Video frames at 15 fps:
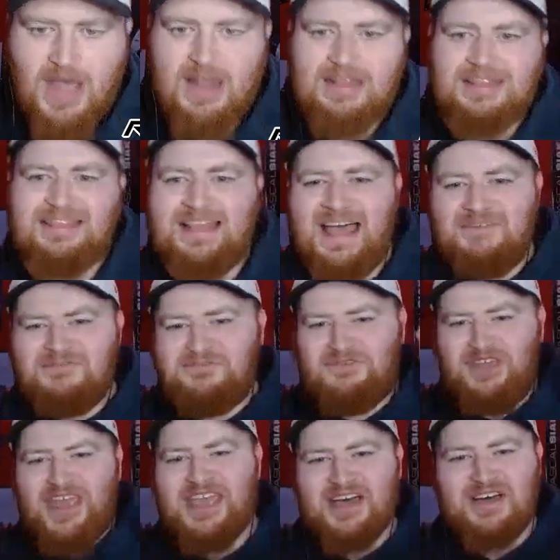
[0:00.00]
Left
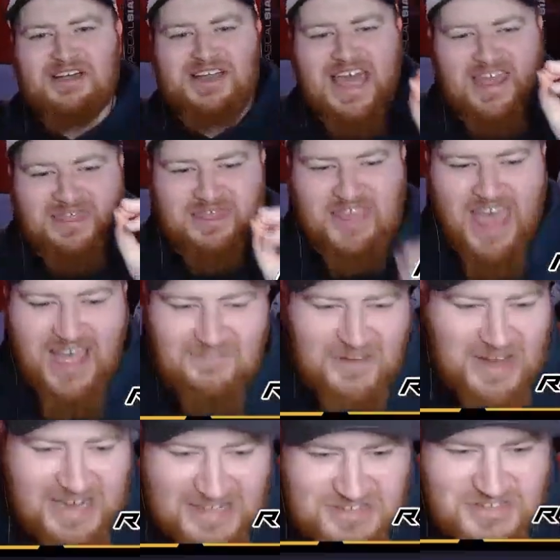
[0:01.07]
field, that
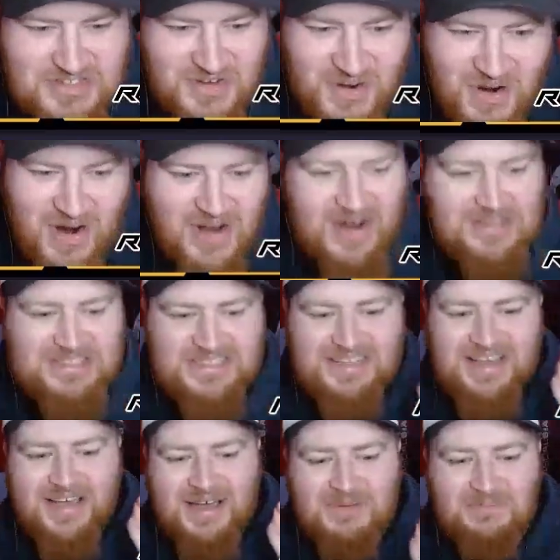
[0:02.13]
one is torched.
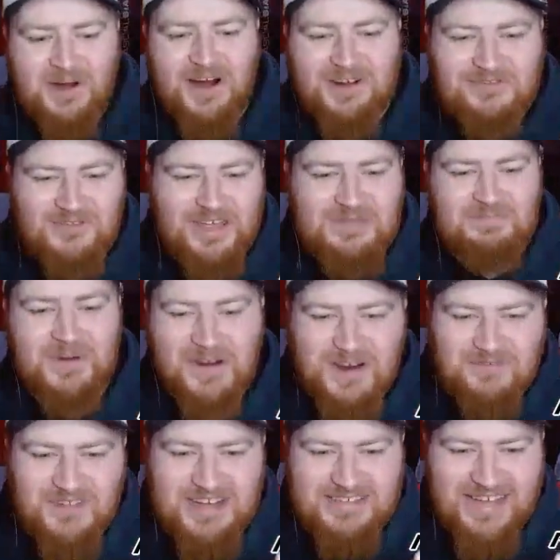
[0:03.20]

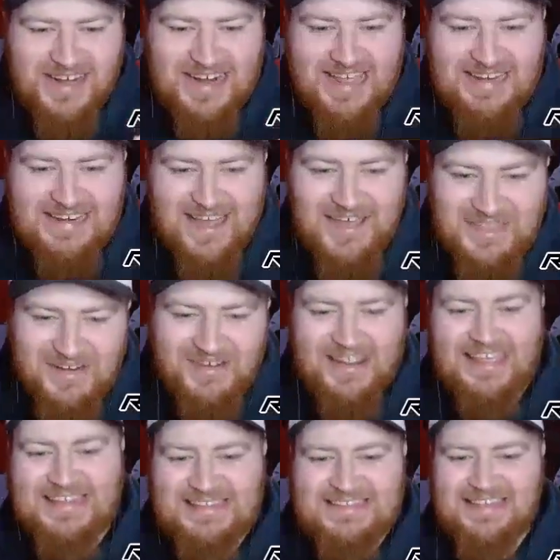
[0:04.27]
Perfect on another
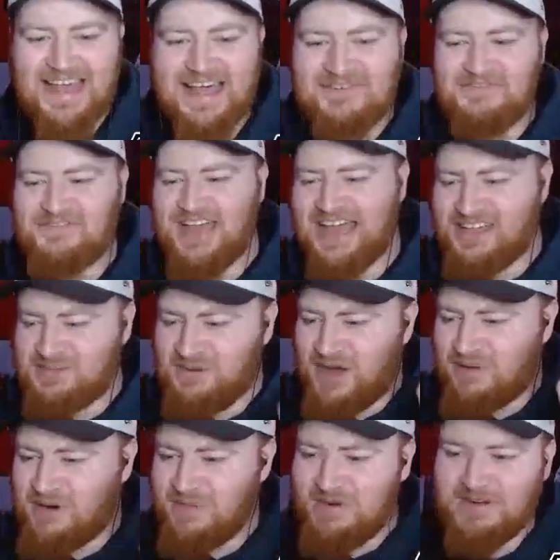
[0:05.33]
inside
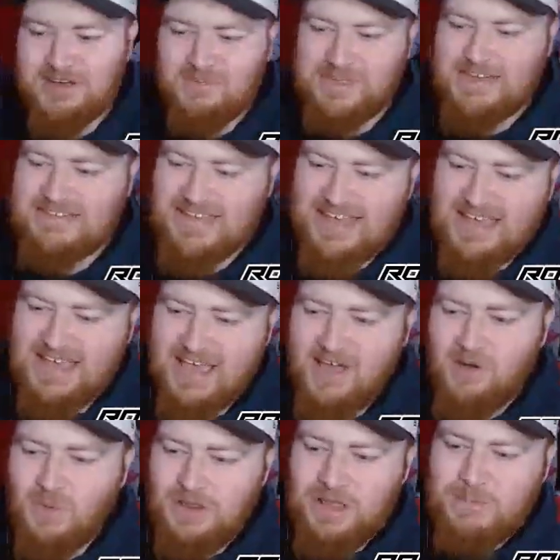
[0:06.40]
fastball. Roberto Clemente,
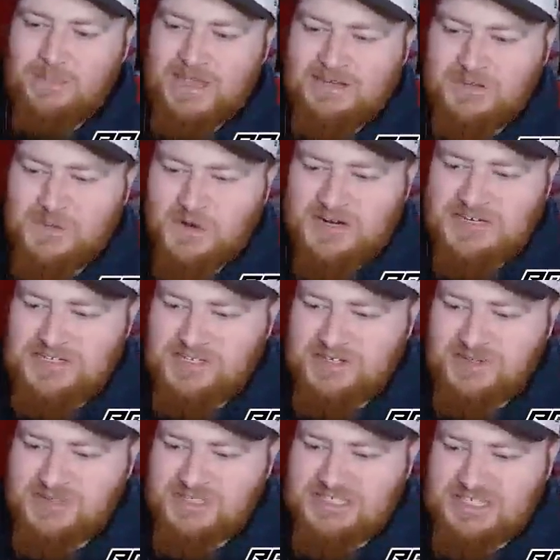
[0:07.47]
will it be
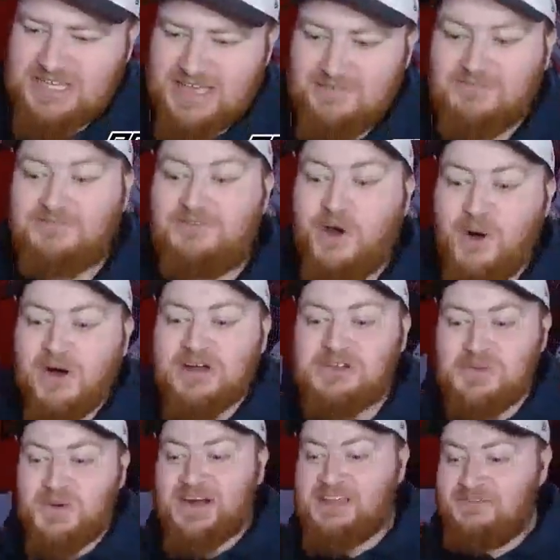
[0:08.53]
22's
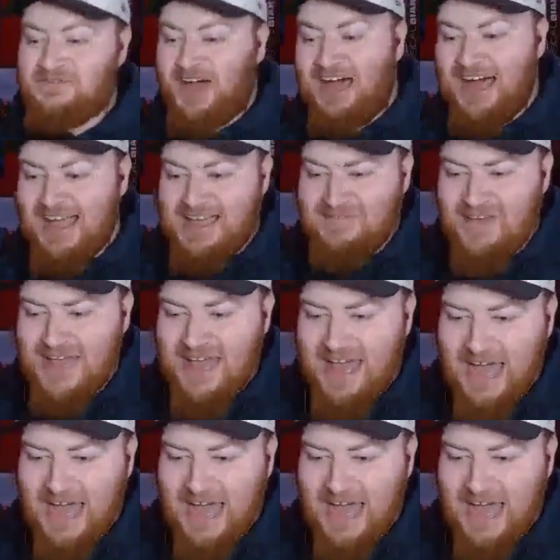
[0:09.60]
425?